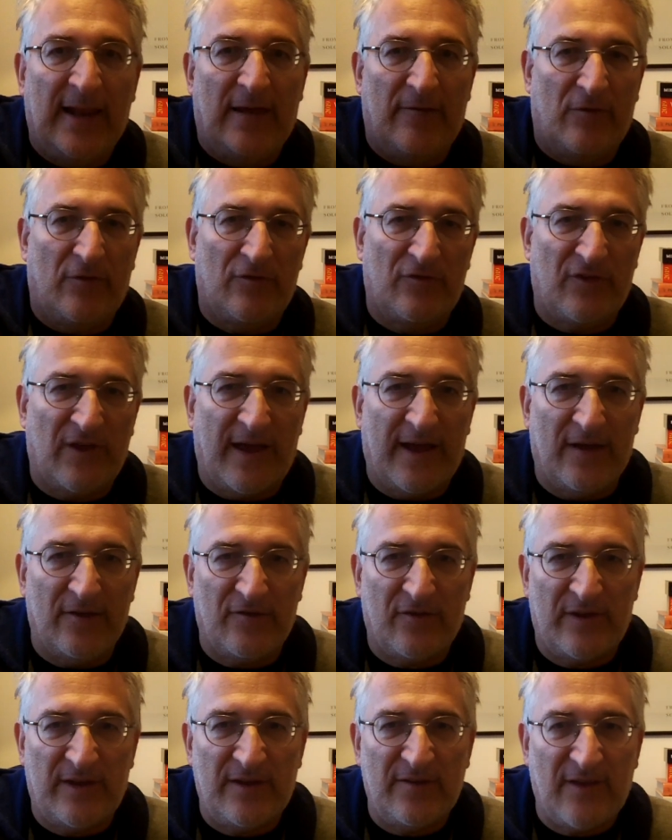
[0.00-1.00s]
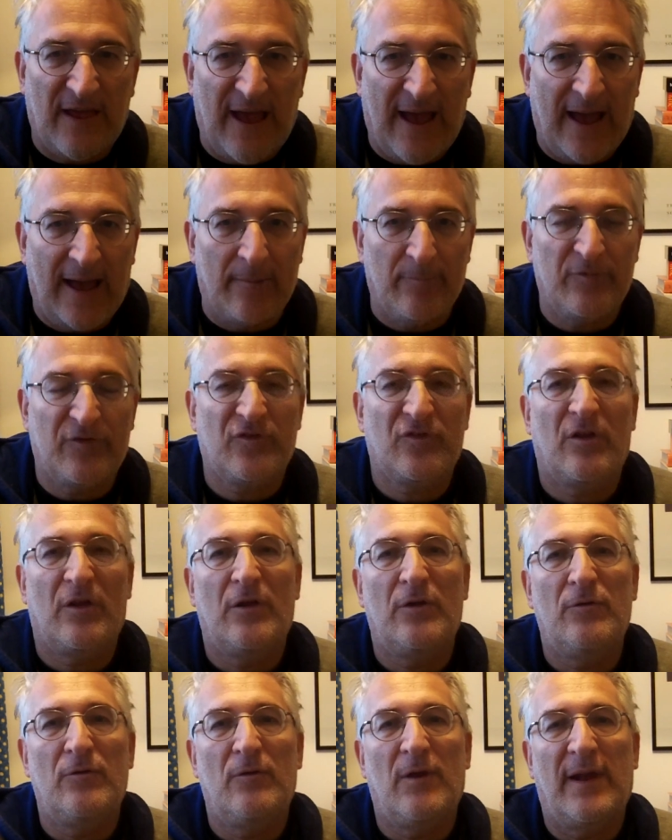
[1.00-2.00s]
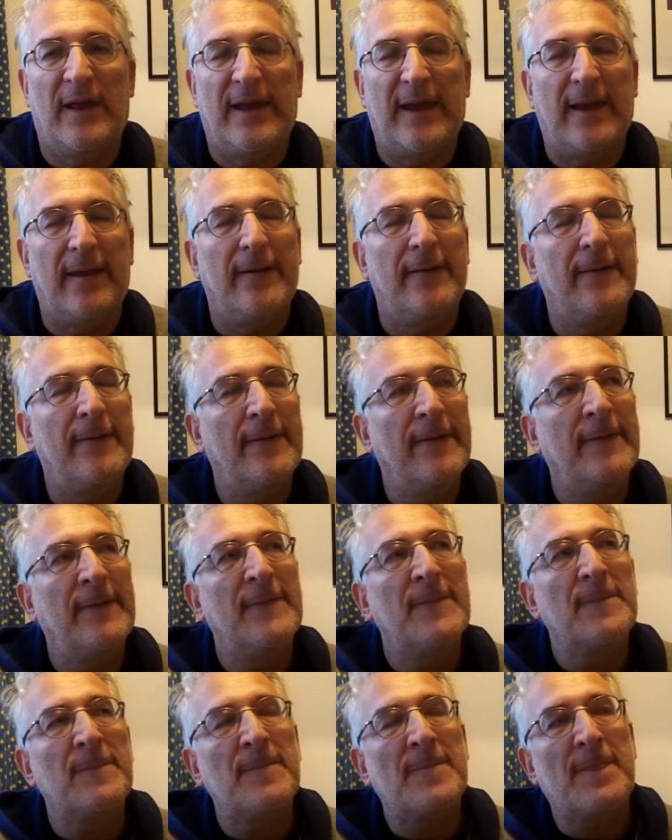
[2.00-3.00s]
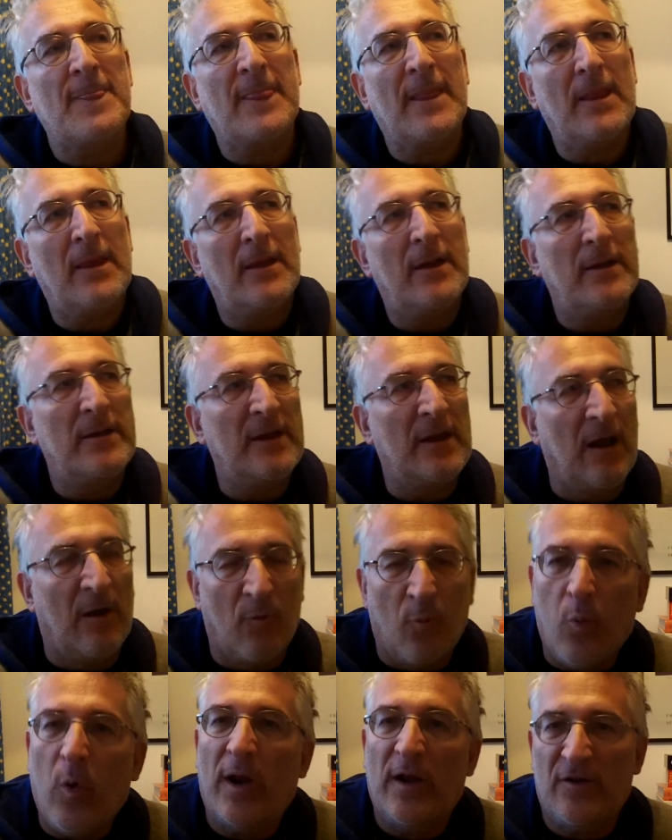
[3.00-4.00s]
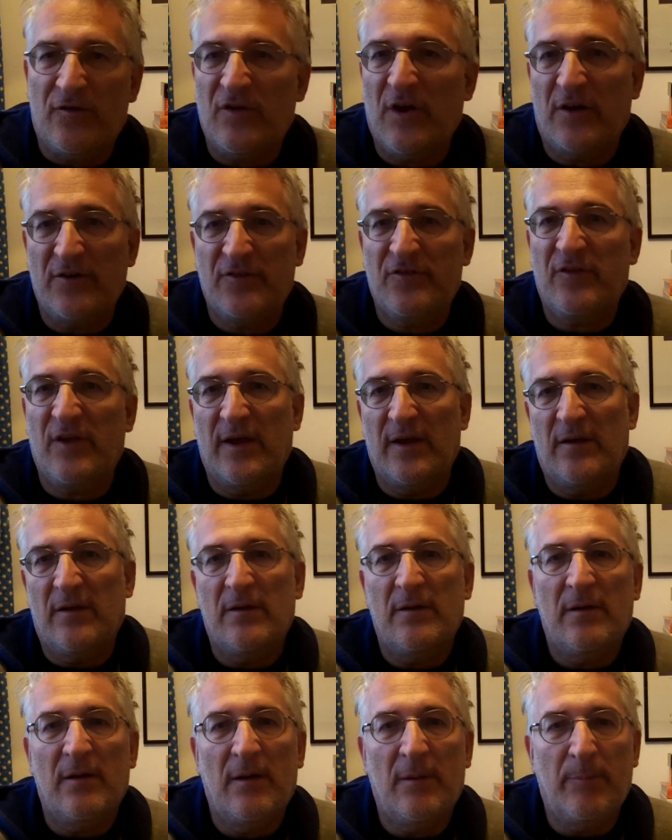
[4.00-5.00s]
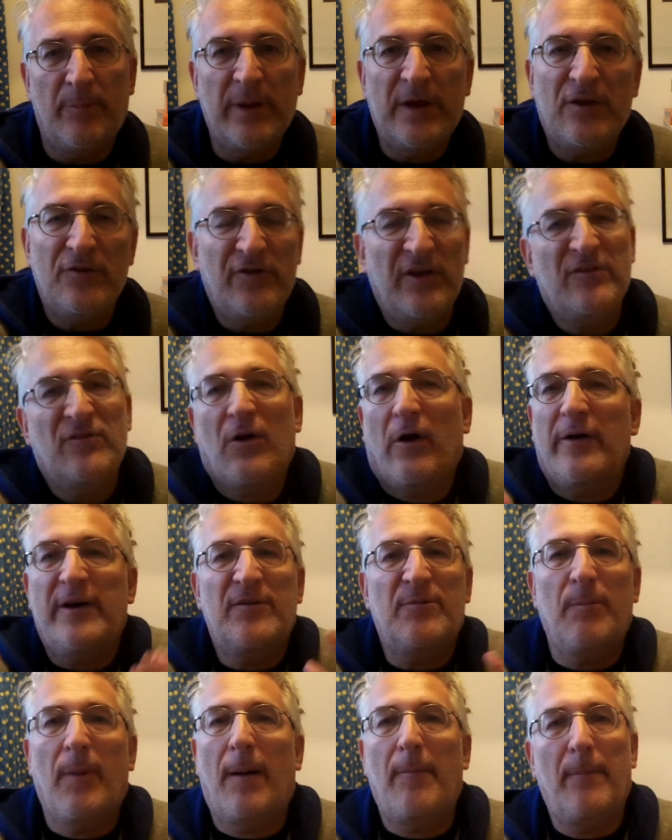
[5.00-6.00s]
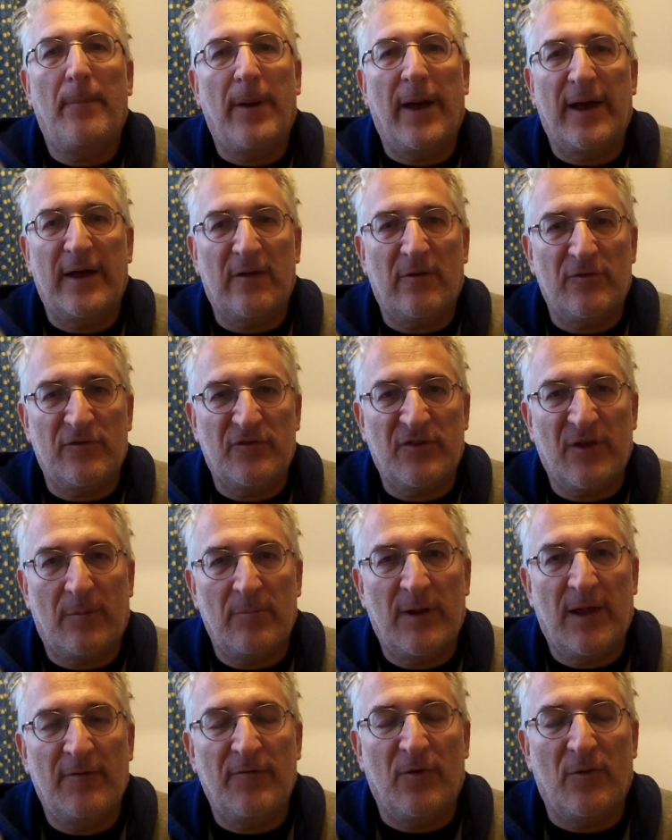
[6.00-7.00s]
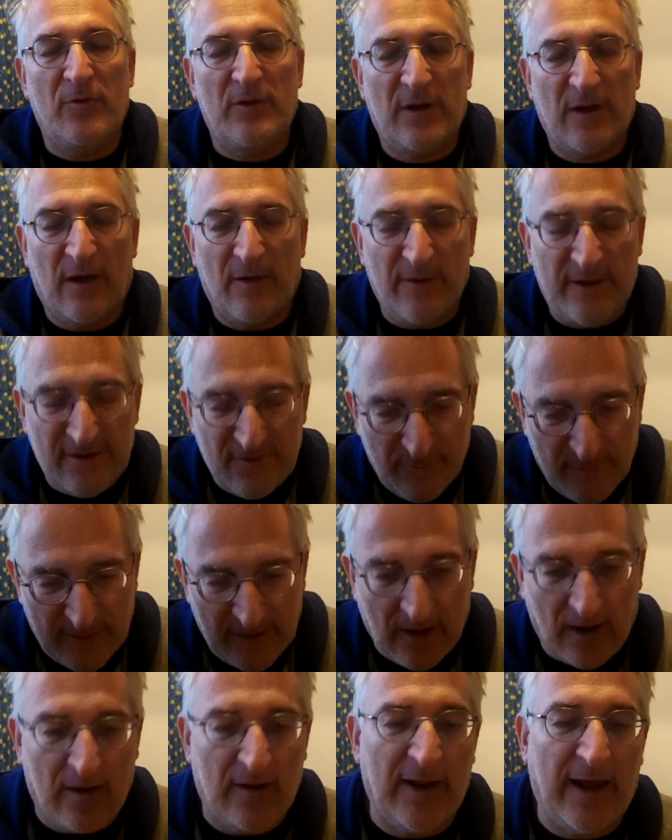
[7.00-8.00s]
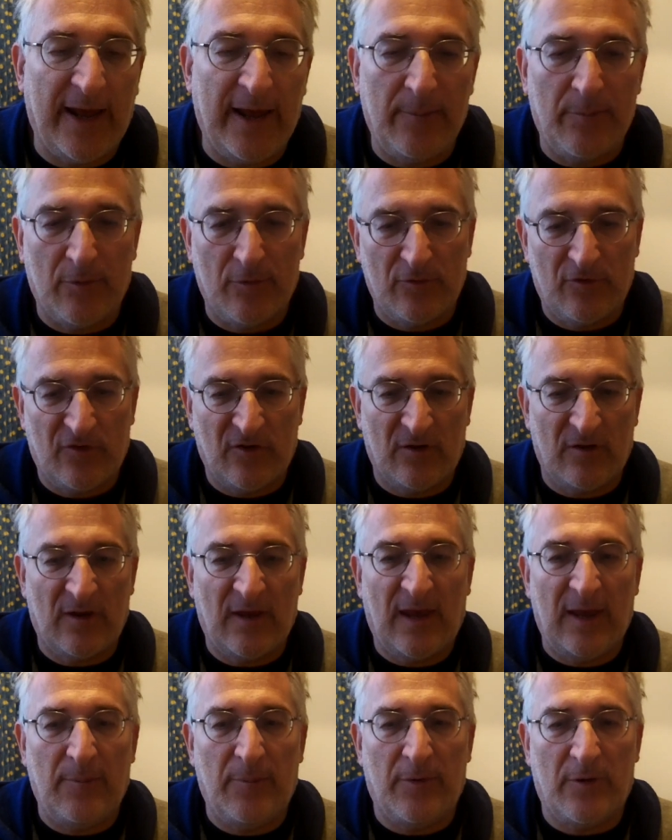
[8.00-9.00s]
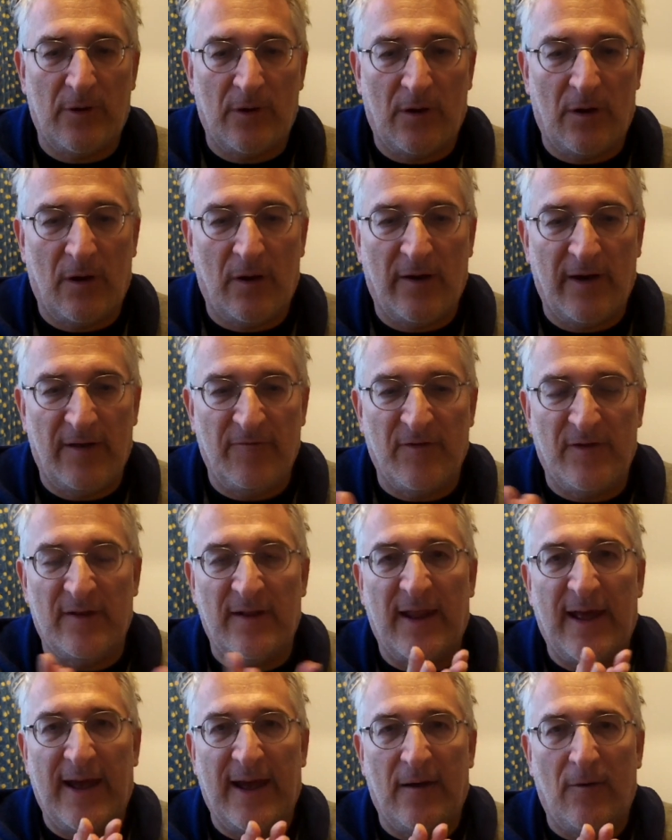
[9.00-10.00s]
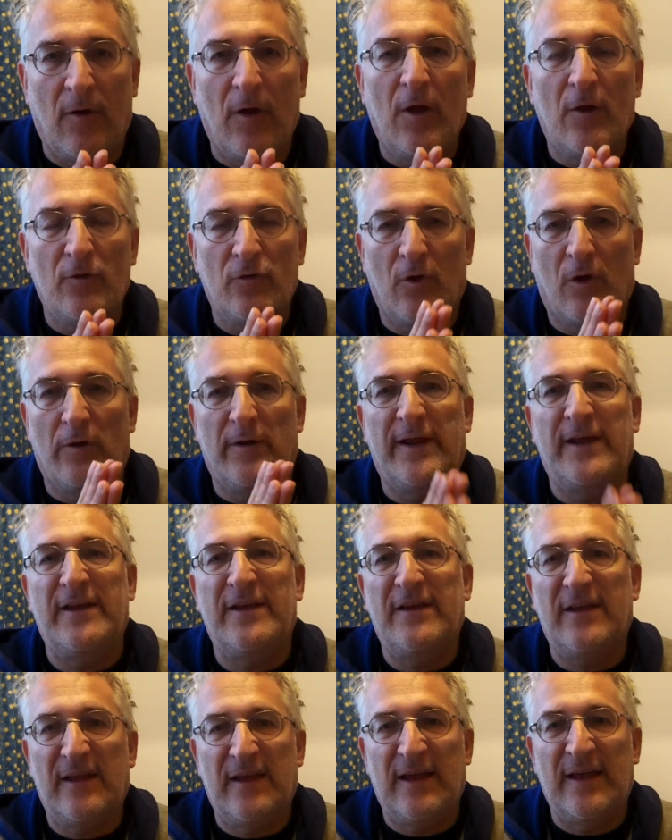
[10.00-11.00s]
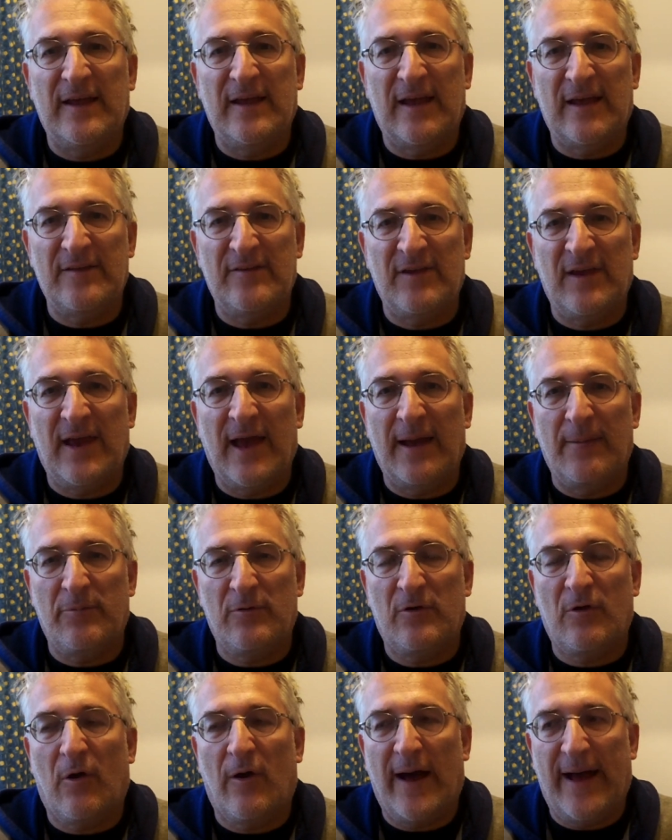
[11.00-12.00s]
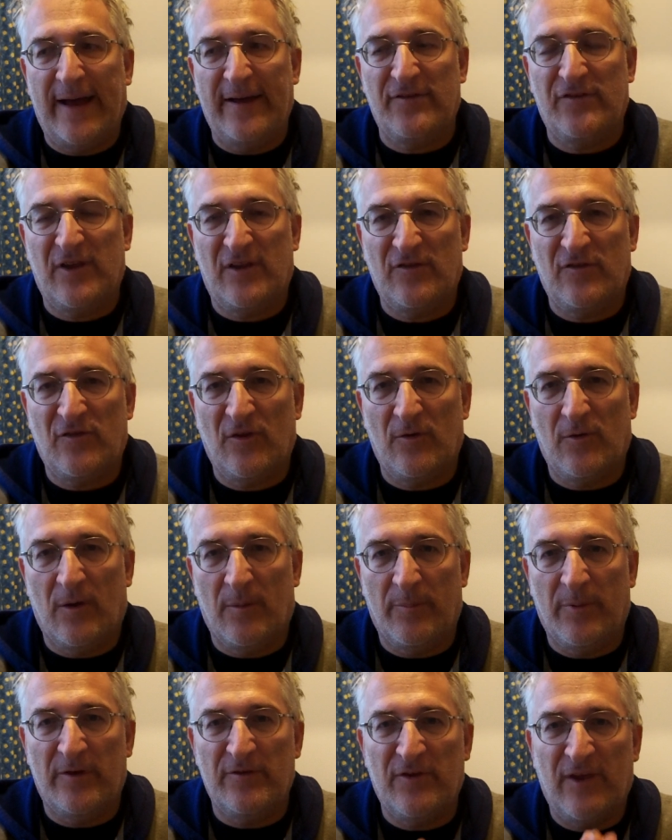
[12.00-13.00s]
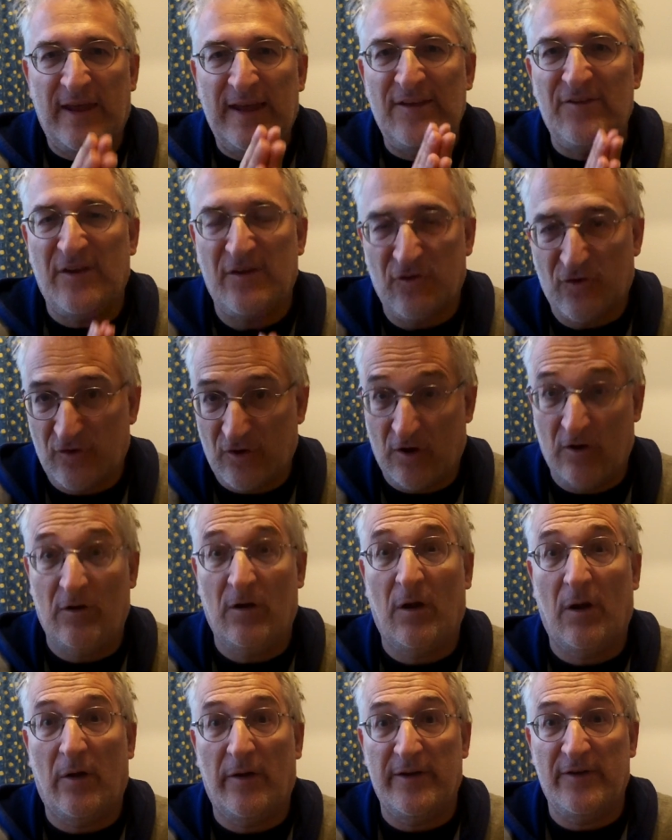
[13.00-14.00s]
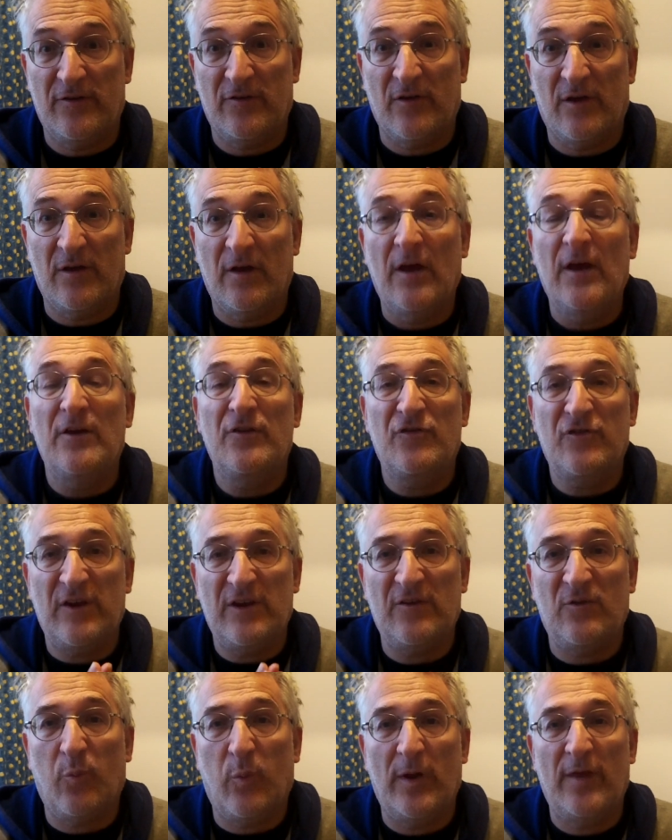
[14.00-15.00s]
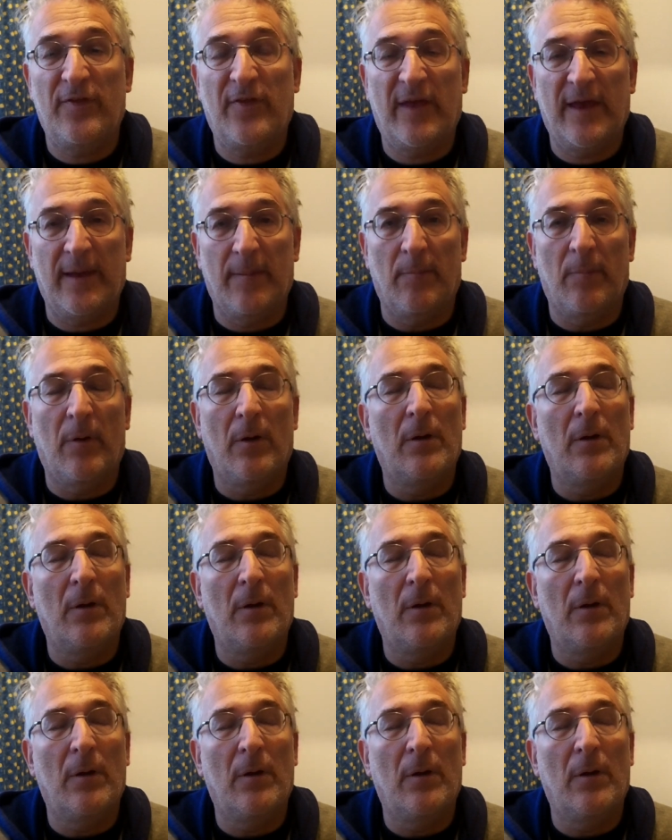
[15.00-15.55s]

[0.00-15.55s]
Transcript: levels out, and he's absolutely, you know, well adjusted, because he's got his mum back on some level. You know, he's been unable to keep her alive, and now not only has he got access to her, but he's internalized her. She's with him.